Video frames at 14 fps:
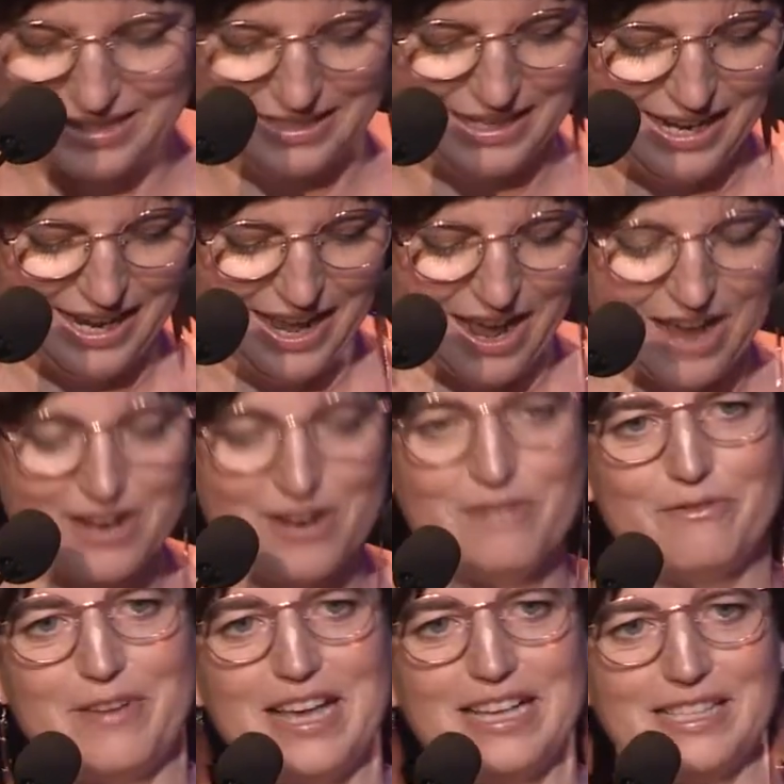and I
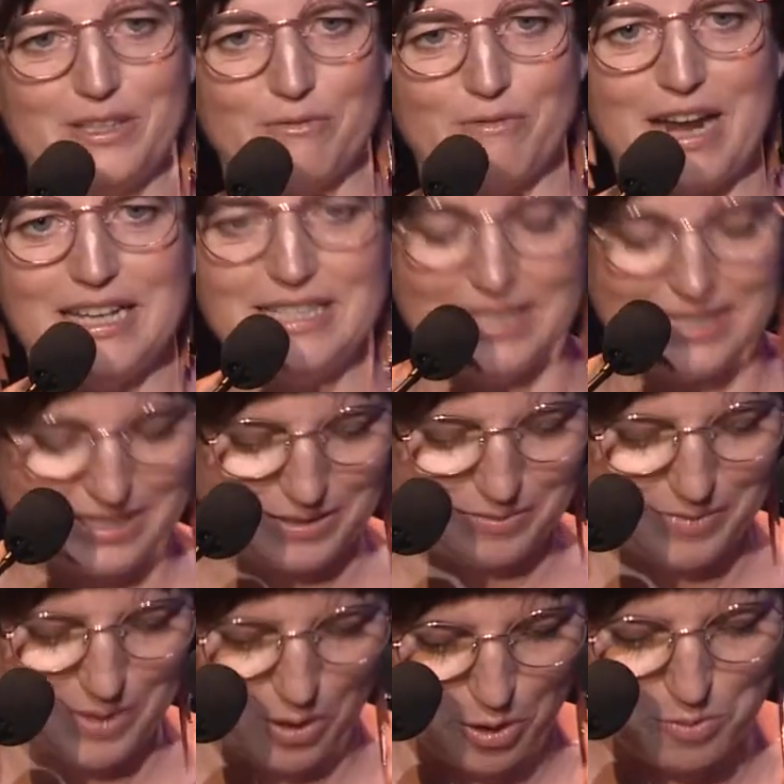don't face the
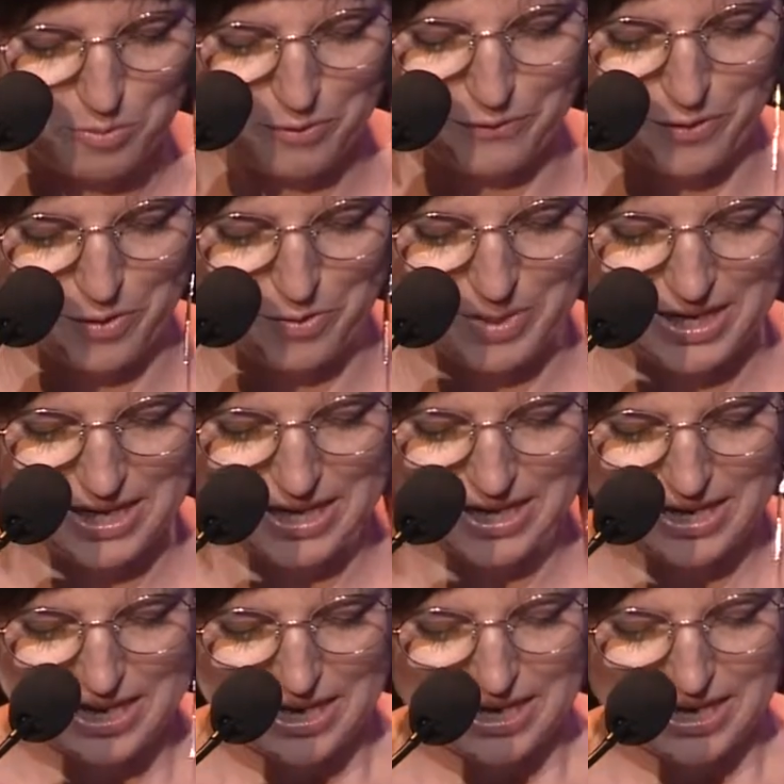racism, homophobia,